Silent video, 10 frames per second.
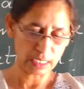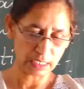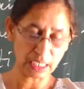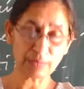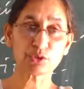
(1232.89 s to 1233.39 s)

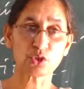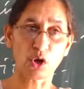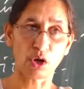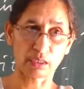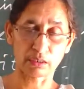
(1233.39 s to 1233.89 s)
keeps
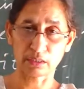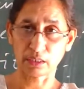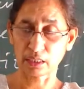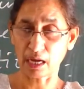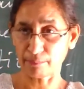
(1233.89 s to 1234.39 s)
on
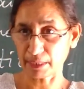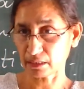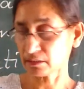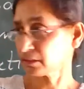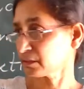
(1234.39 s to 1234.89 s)

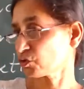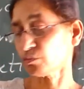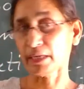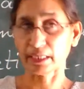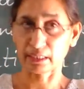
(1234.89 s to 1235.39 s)
coming to
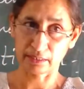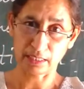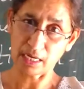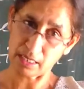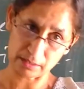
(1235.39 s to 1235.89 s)
my
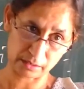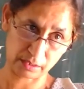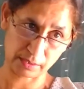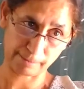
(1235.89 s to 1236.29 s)
heart.